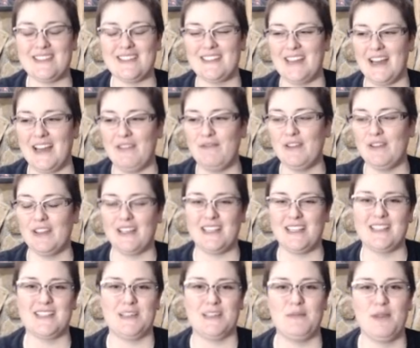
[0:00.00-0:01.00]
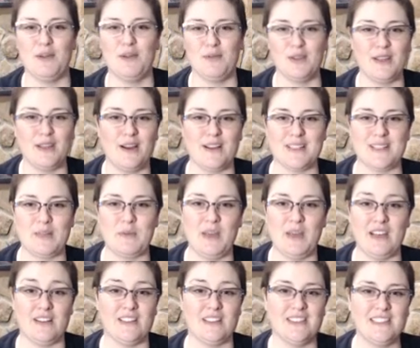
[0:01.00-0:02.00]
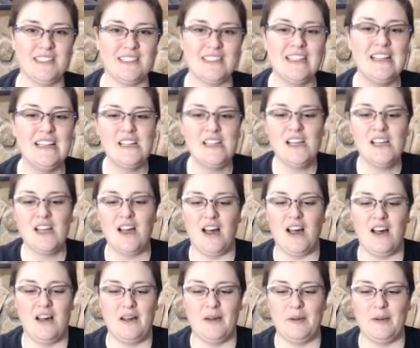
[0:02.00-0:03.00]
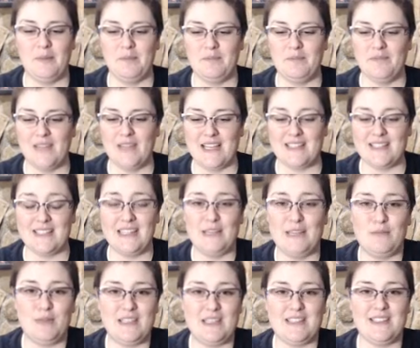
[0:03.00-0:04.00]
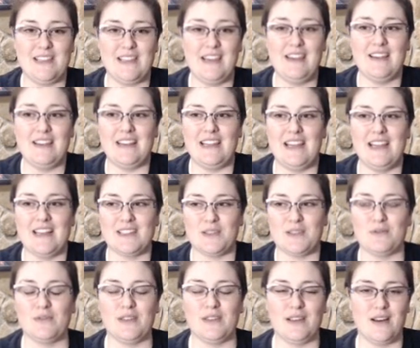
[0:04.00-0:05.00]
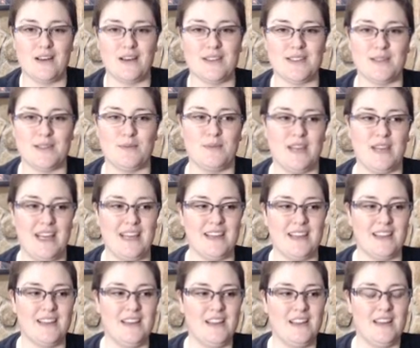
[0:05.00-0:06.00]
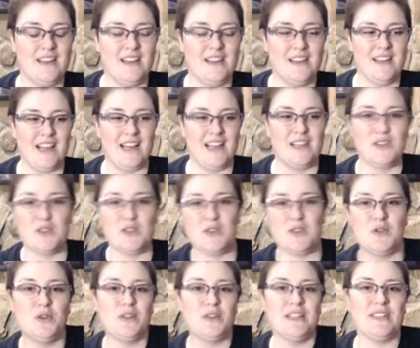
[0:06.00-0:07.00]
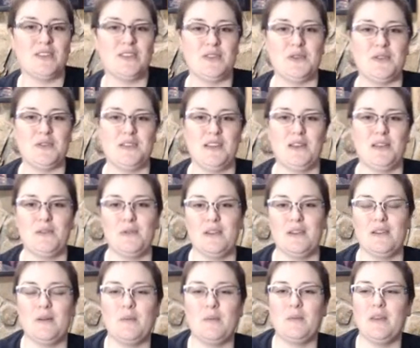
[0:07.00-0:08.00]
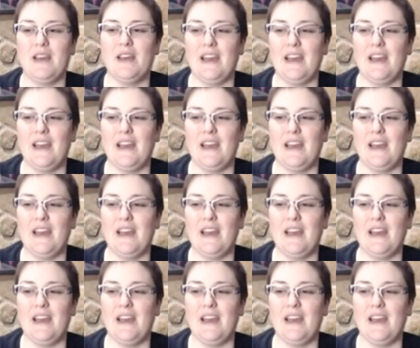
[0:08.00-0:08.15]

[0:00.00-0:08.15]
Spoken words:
I feel like he's going to be a really awesome character as an NPC, and he has a really awesome, like, kind of story associated with him.